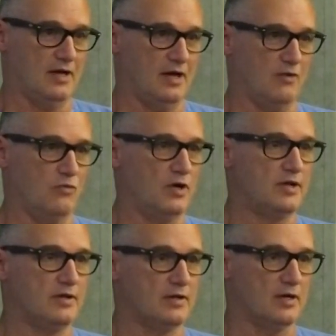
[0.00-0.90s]
I
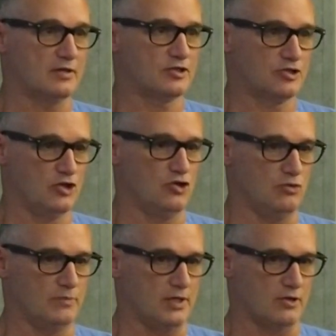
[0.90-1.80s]
wouldn't
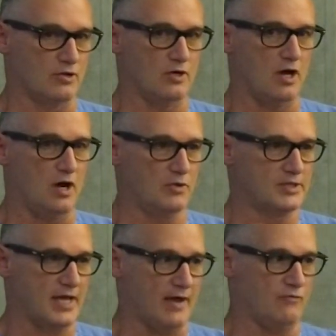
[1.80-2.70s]
assume that you're going to
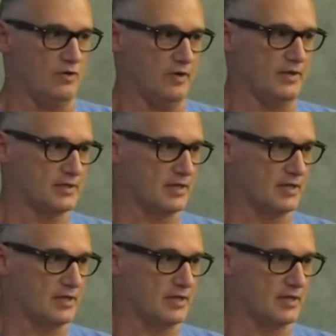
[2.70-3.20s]
always have one that's